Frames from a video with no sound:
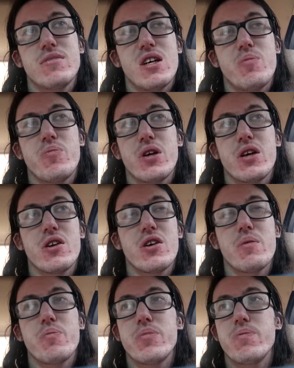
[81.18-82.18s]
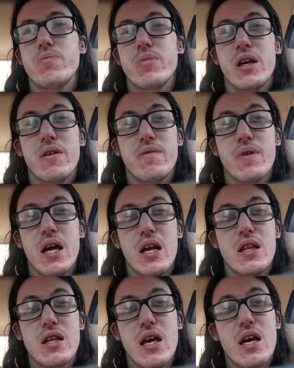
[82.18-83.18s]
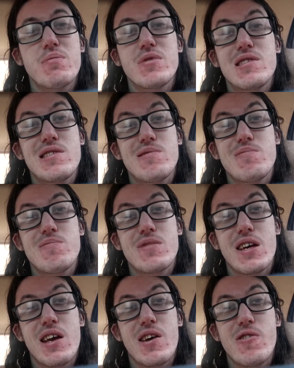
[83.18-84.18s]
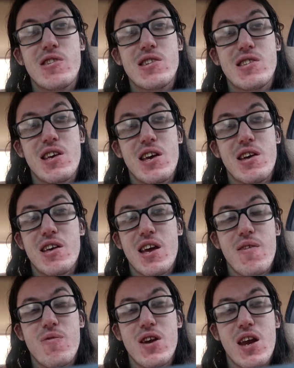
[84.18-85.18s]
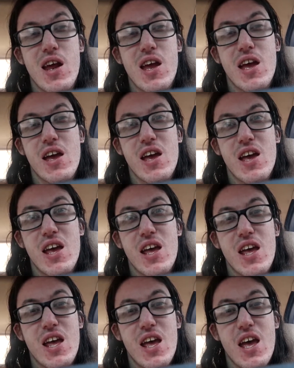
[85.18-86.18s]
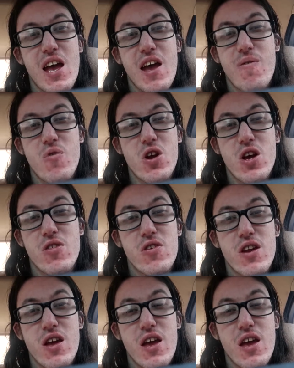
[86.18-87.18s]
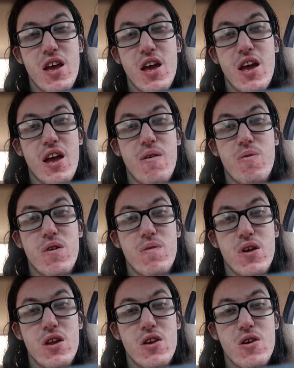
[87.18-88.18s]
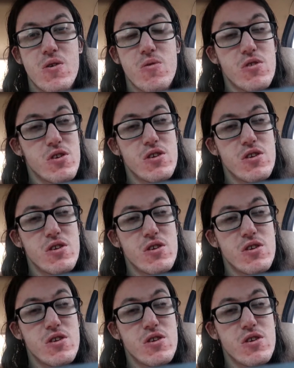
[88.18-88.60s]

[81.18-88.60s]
I'll pick it up if anything happens, like I always say, every day, every other day, every video.